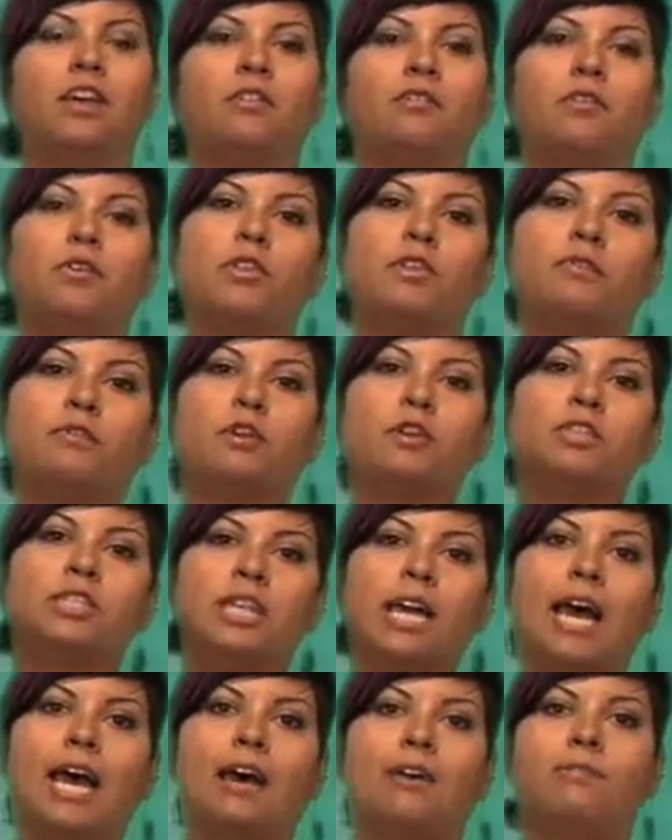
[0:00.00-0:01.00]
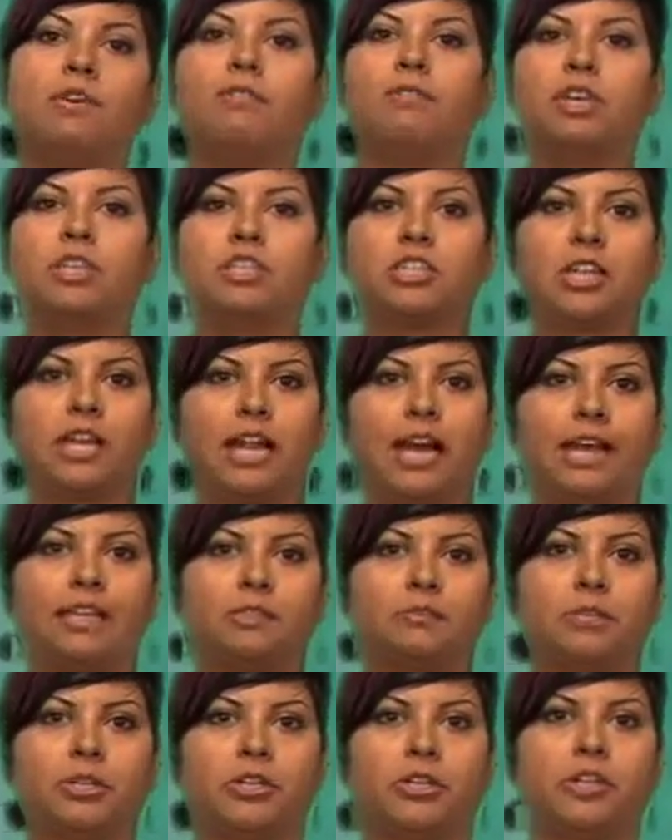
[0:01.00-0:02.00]
For the first half of each
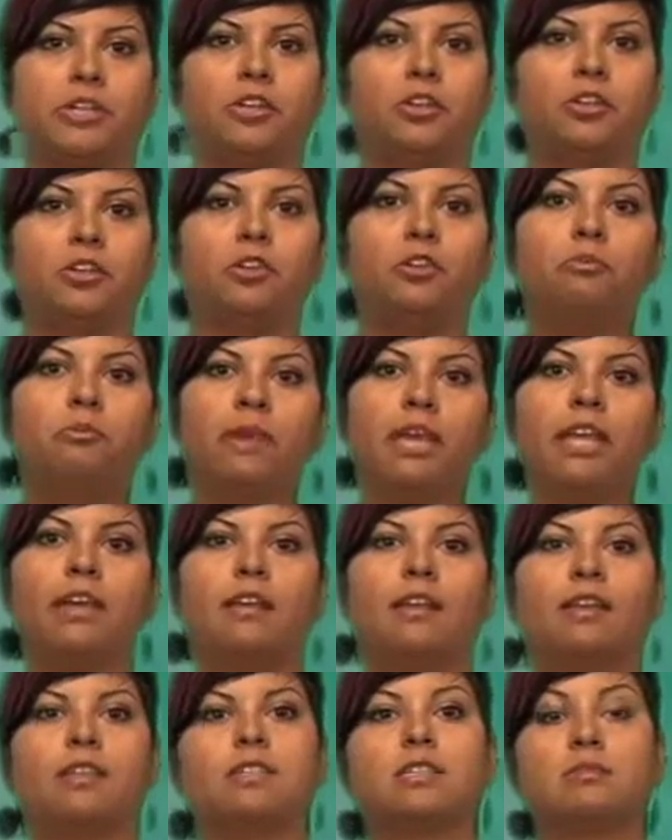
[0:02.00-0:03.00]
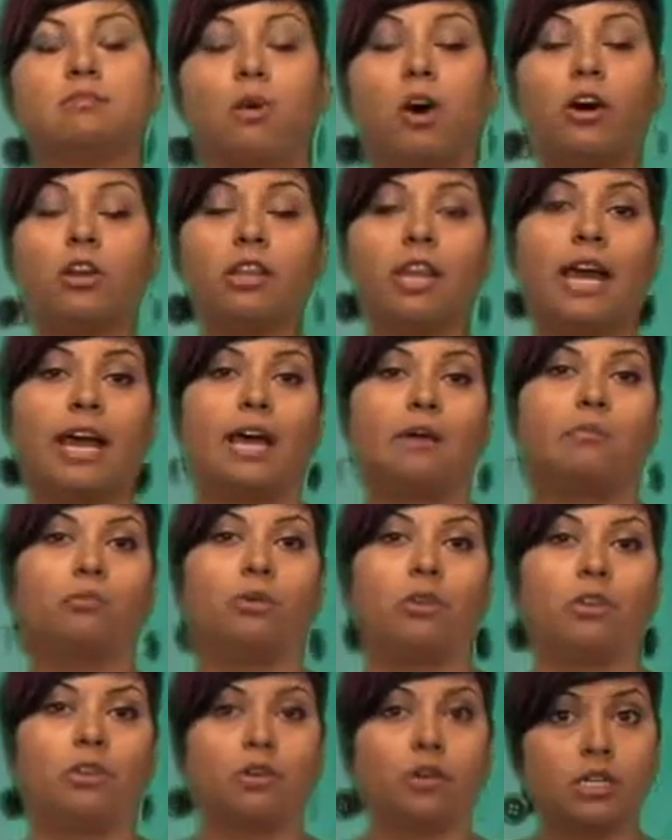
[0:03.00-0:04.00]
class period, you meet in a small lab
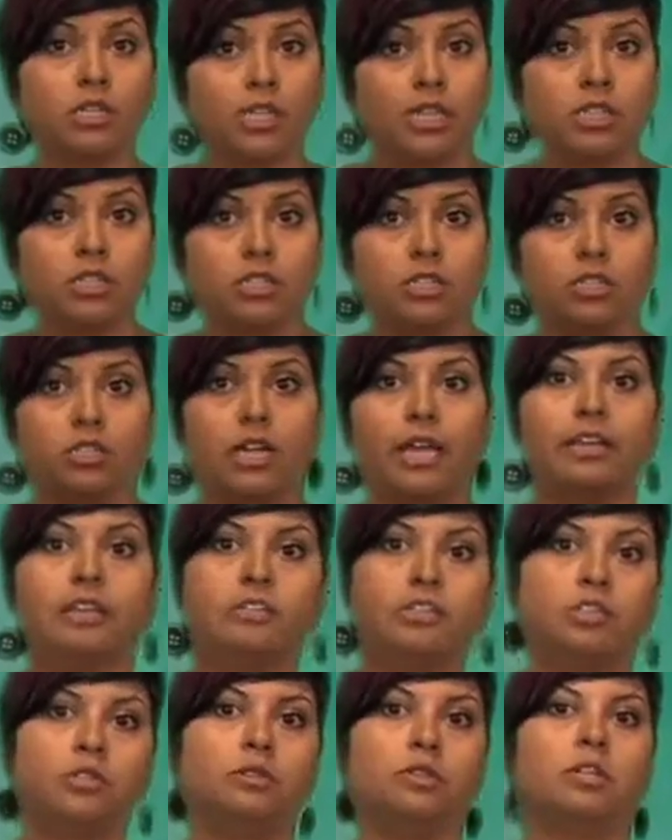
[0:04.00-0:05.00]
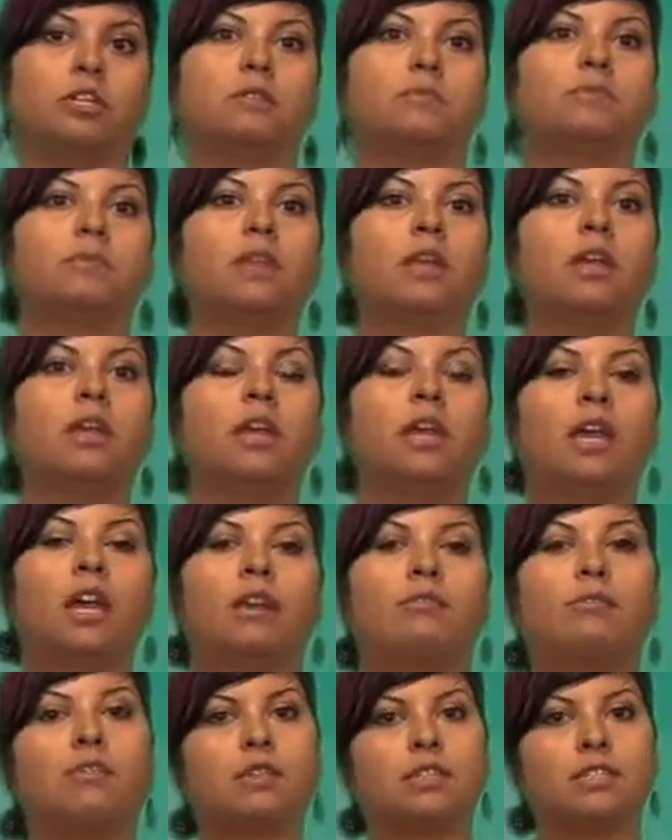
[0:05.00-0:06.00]
with your teacher and a tutor.
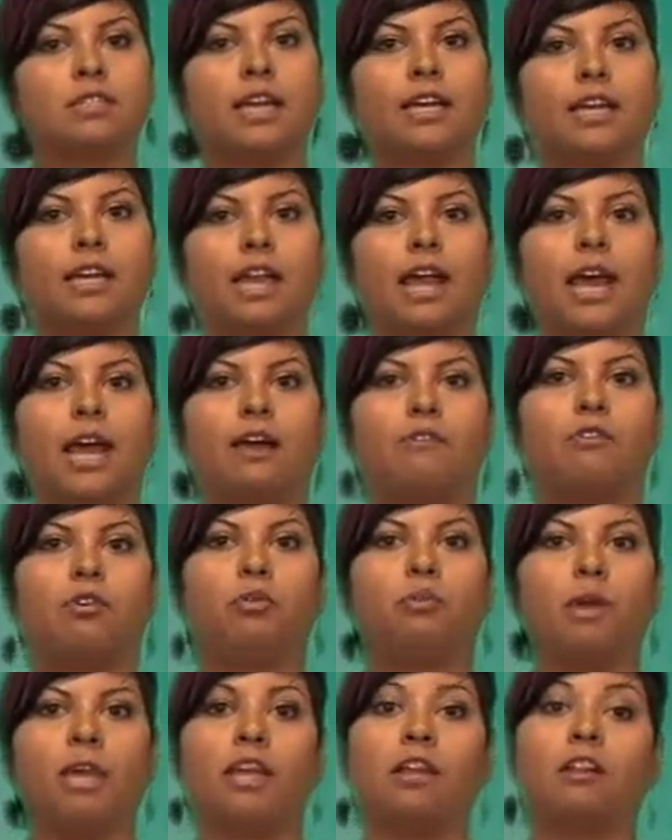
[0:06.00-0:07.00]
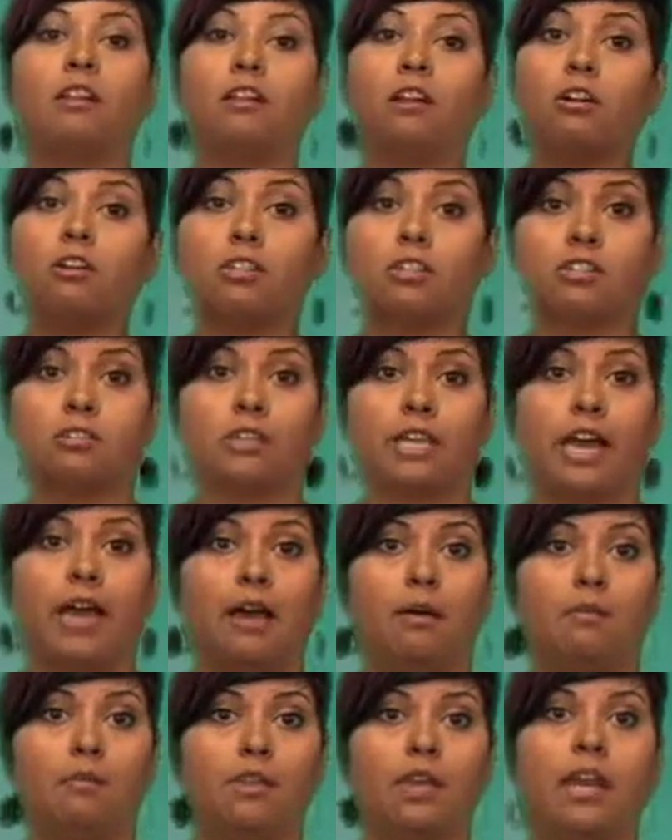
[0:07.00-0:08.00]
And for the second half, you meet in a larger
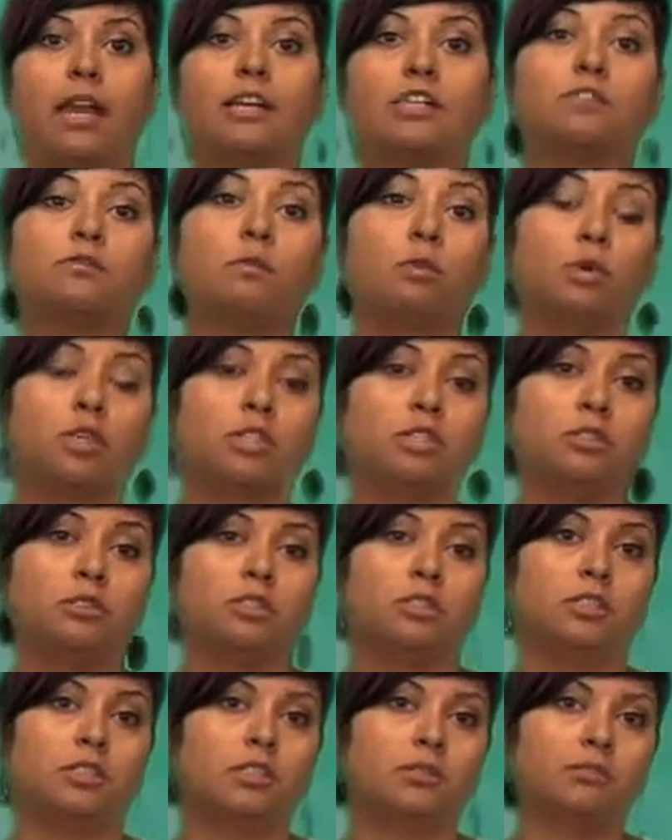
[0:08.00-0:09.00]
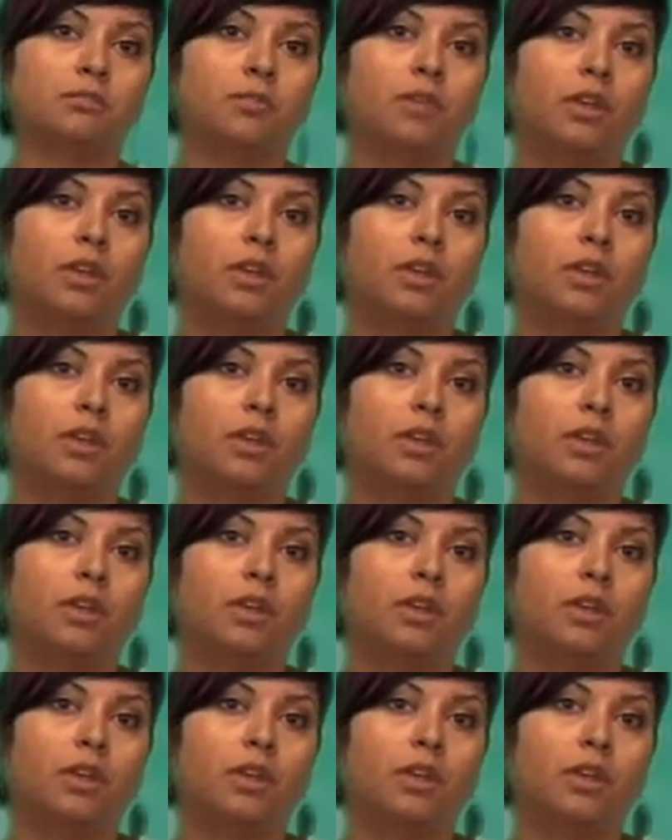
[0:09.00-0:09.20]
lab that has 4 tutors.